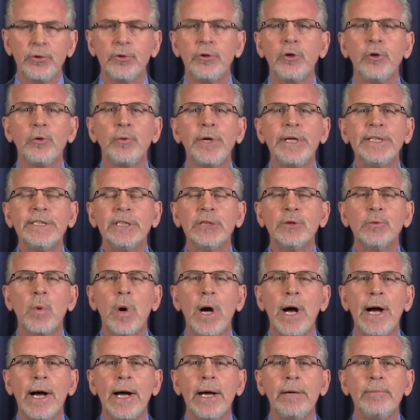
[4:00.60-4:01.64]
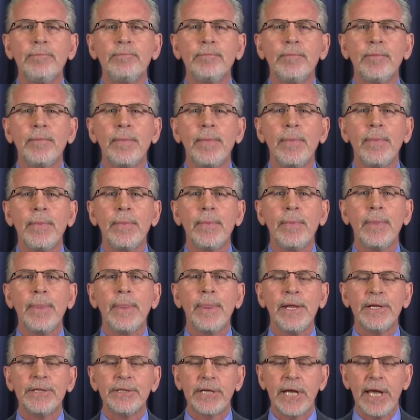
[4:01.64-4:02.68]
2 reasons why
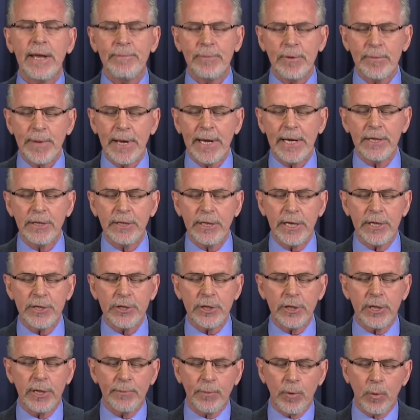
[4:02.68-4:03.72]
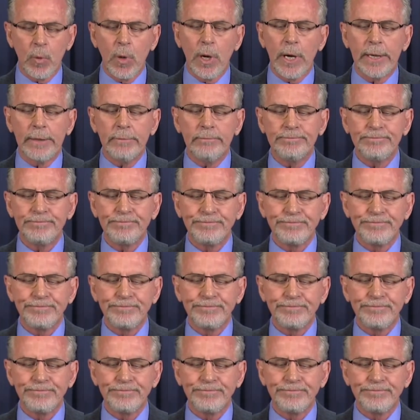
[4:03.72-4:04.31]
this came to my attention. Number 1,